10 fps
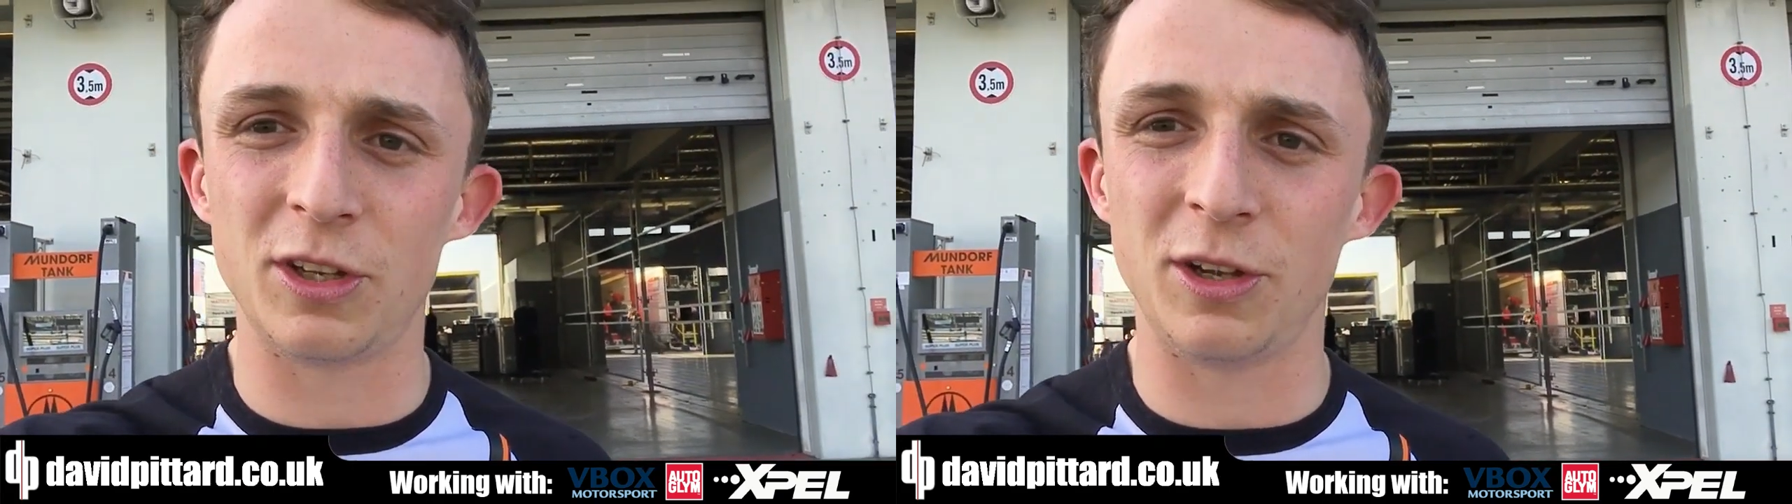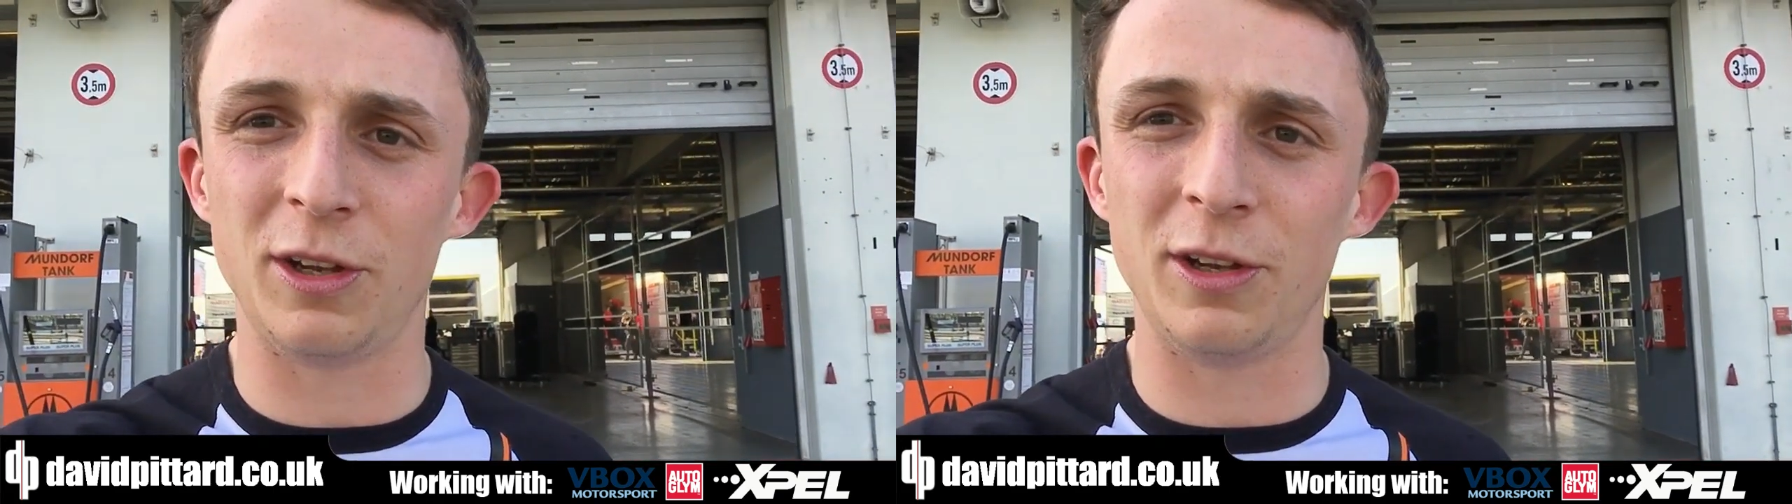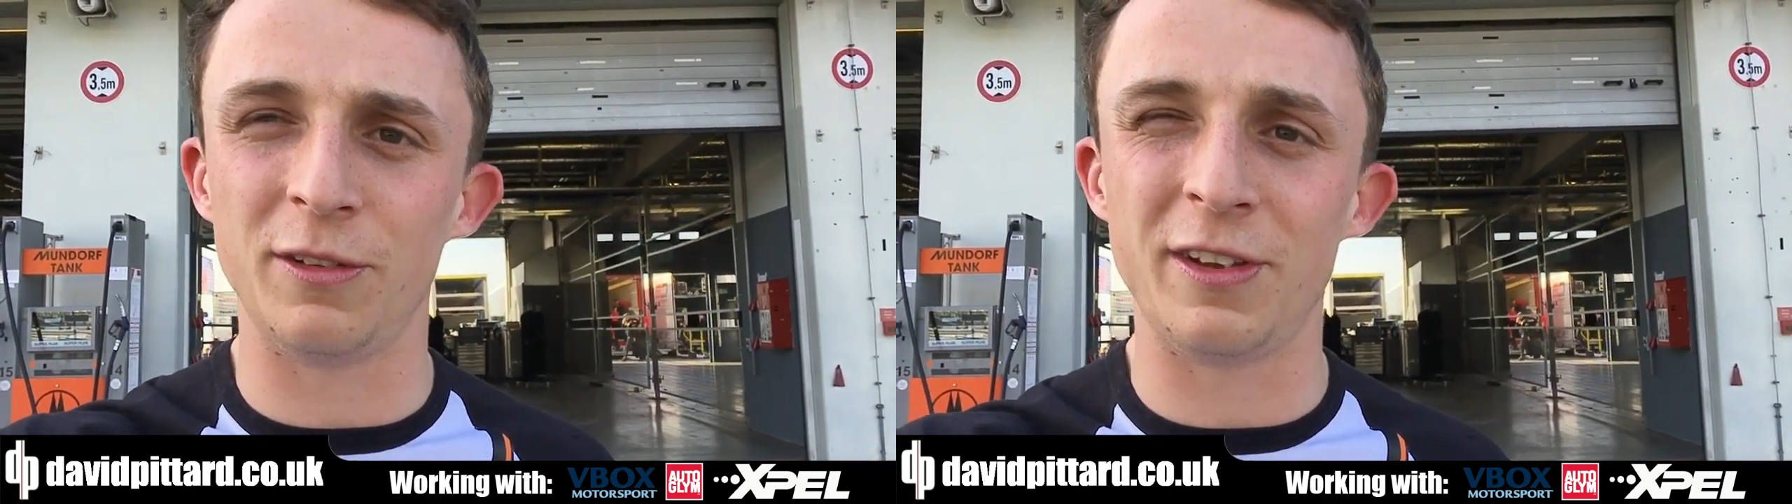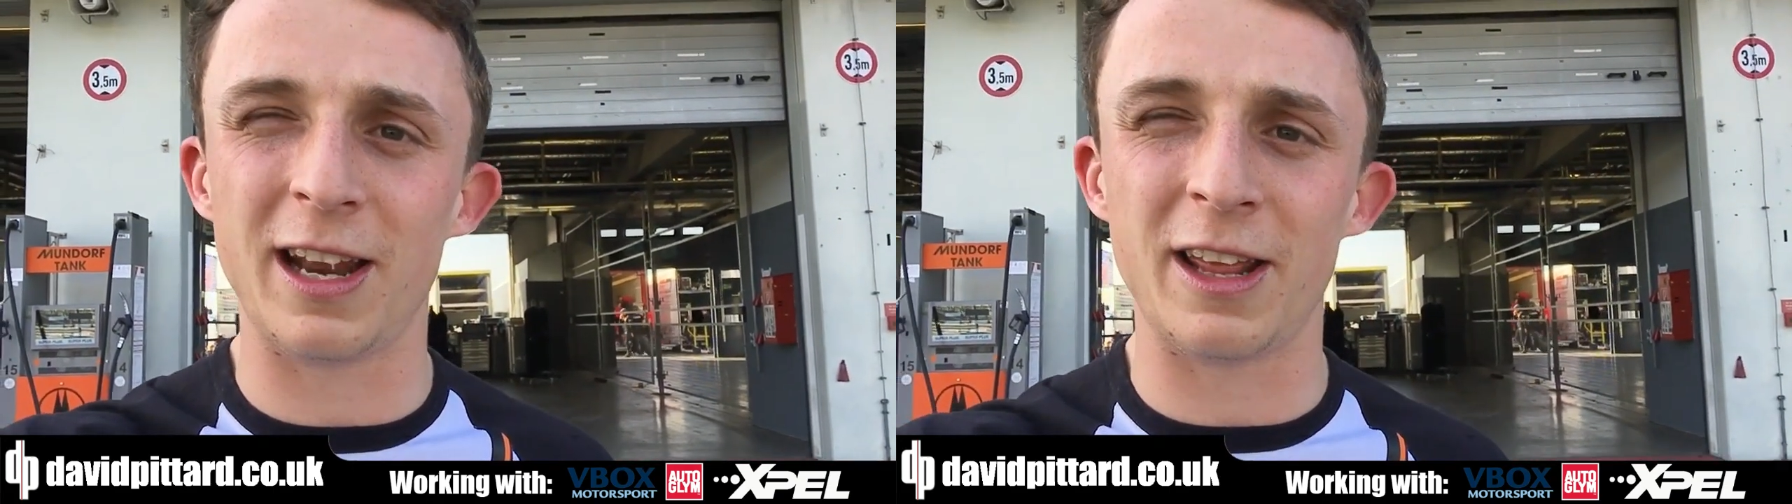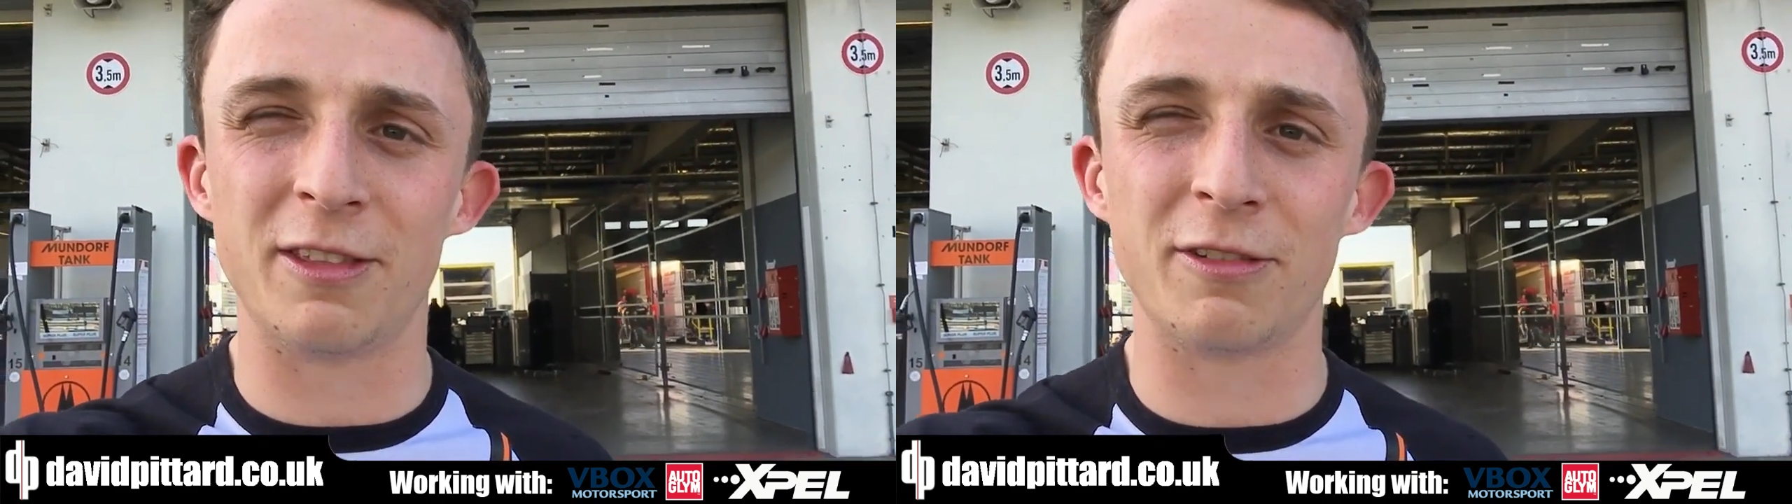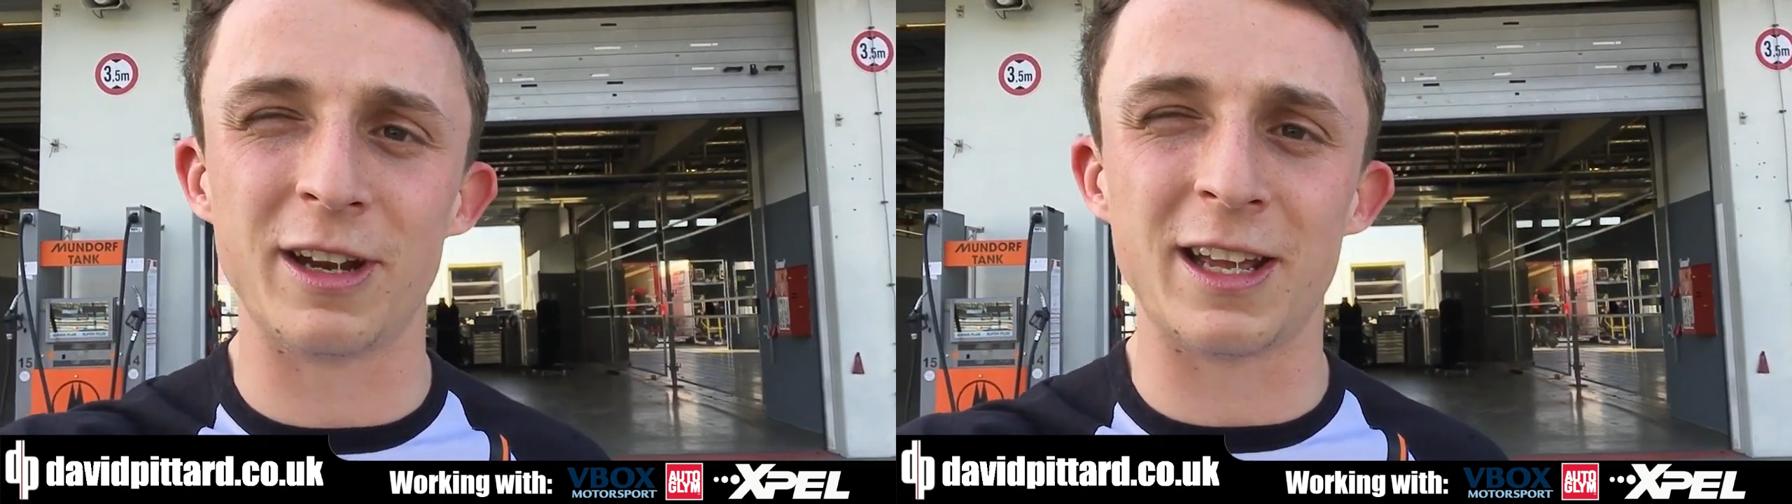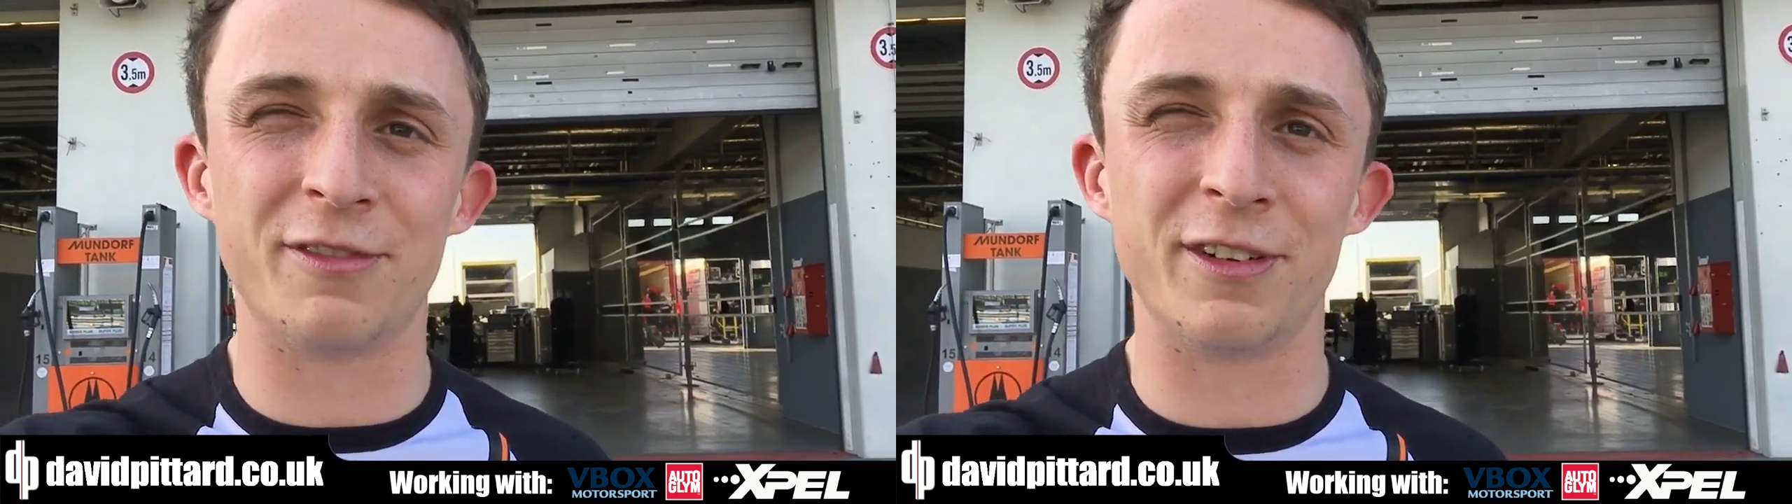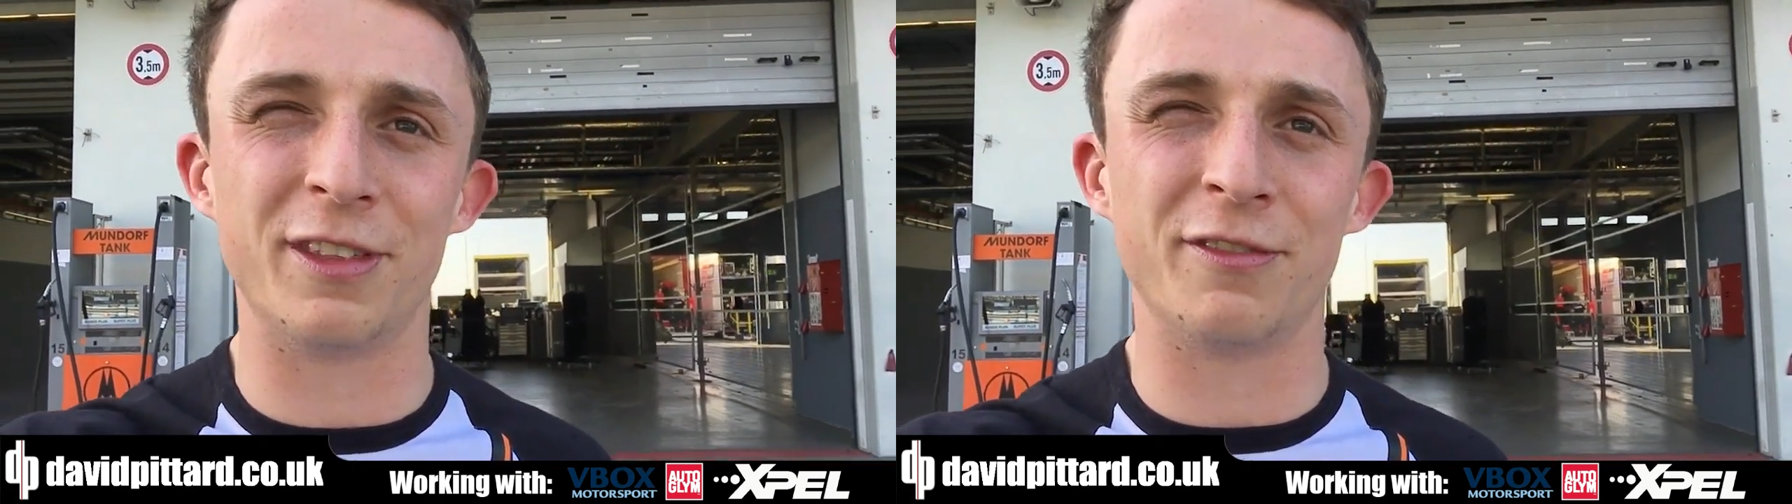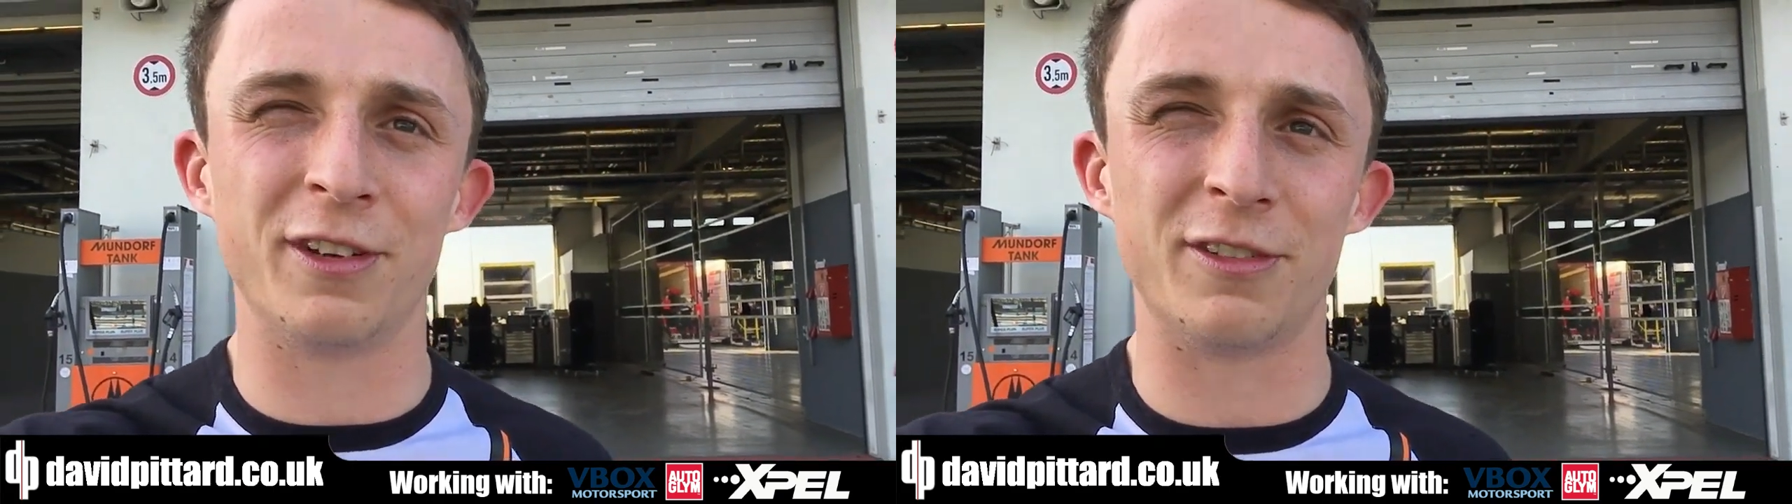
to VLN3 and for